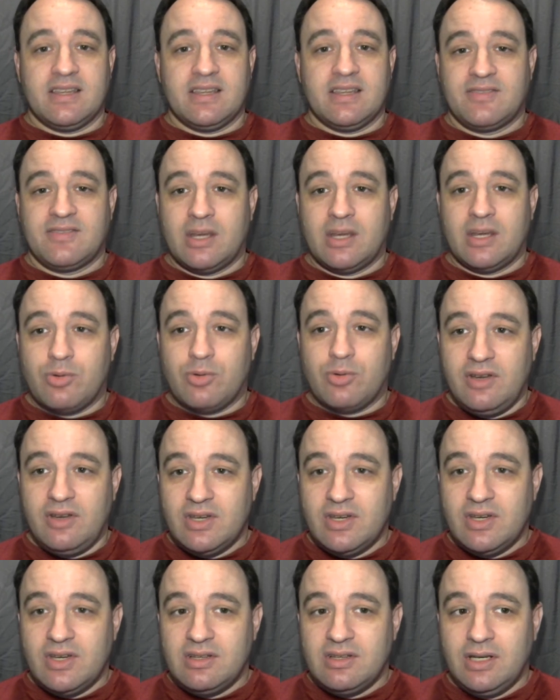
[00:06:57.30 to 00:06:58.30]
As I've said
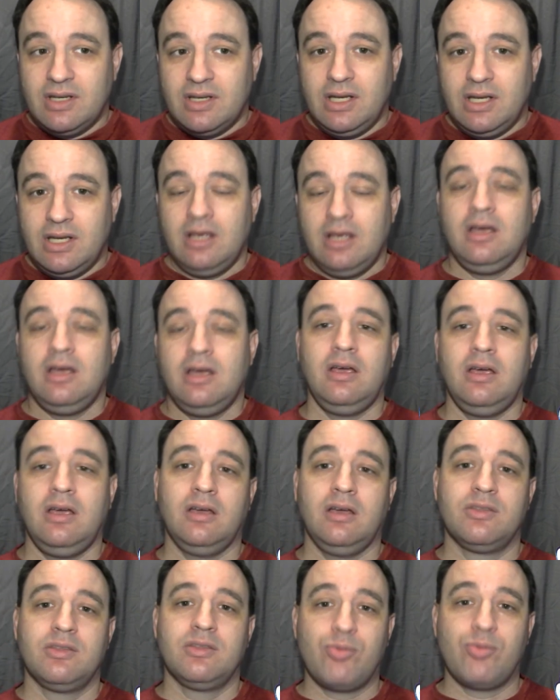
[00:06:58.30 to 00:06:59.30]
previously,
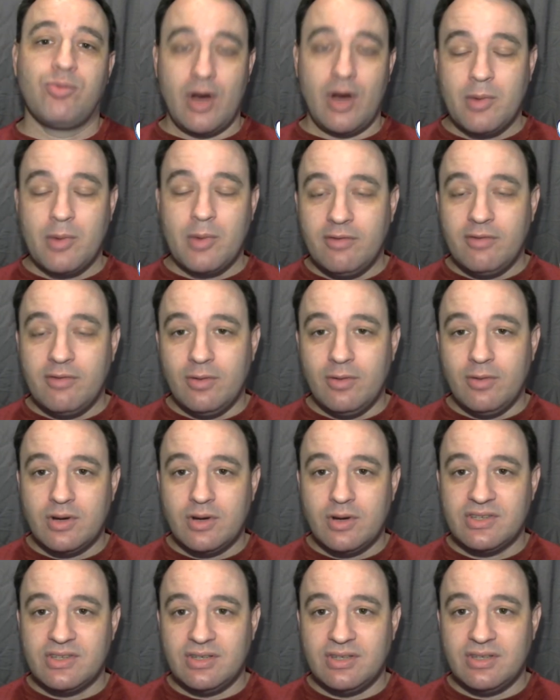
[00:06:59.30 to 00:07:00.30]
the primary
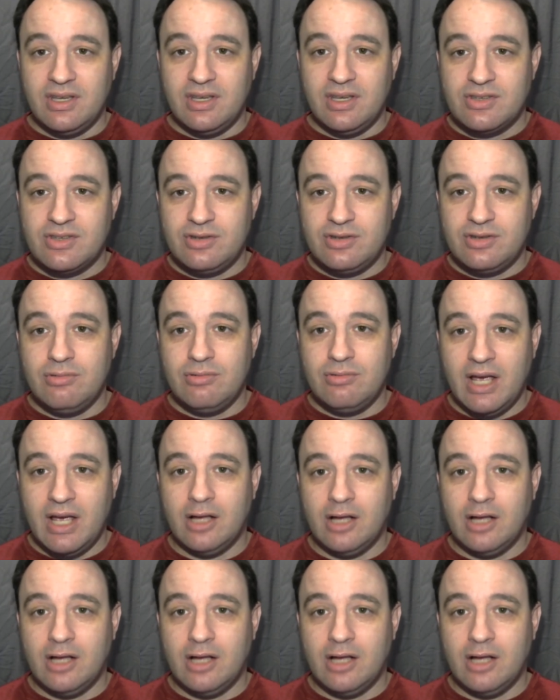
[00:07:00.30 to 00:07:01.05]
focus is to